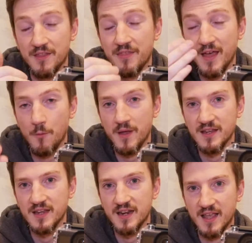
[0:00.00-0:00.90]
and then that way
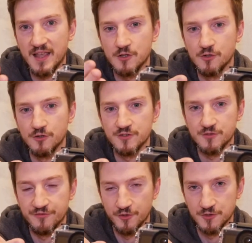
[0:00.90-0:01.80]
you're going to get your good
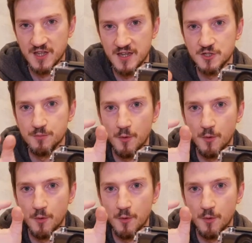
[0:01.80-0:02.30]
footage,